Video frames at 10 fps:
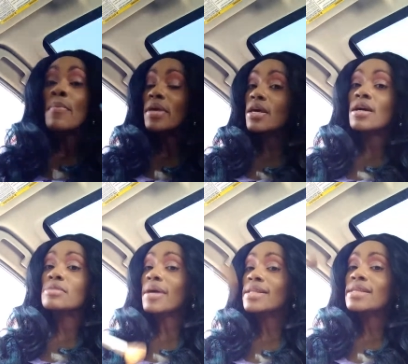because
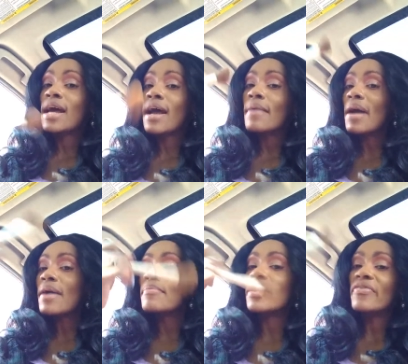by the time
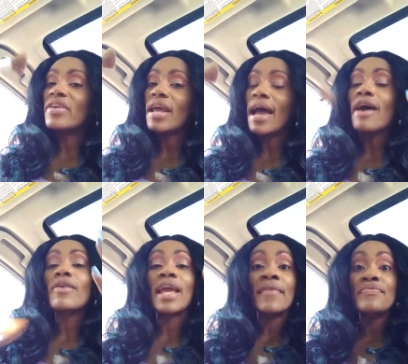I buff it
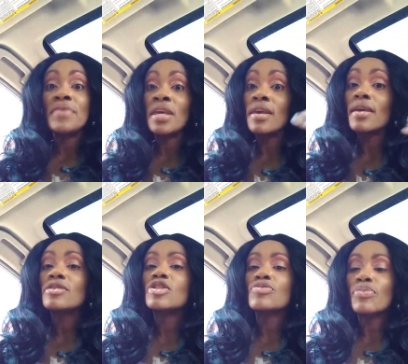out and then
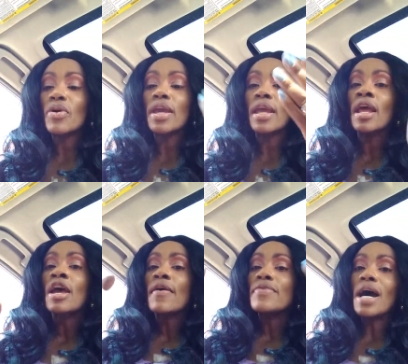spray it,
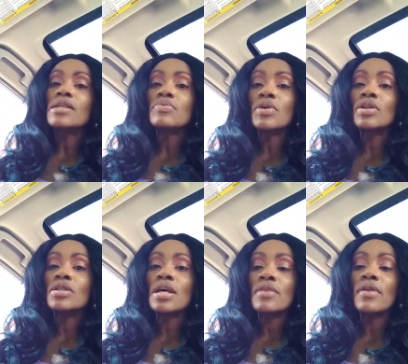that's one
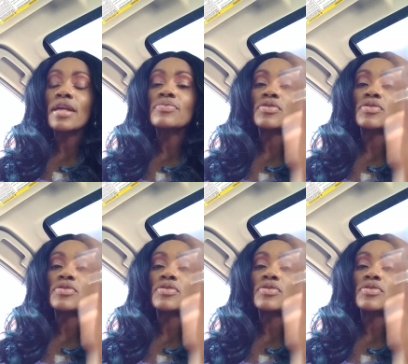that, that's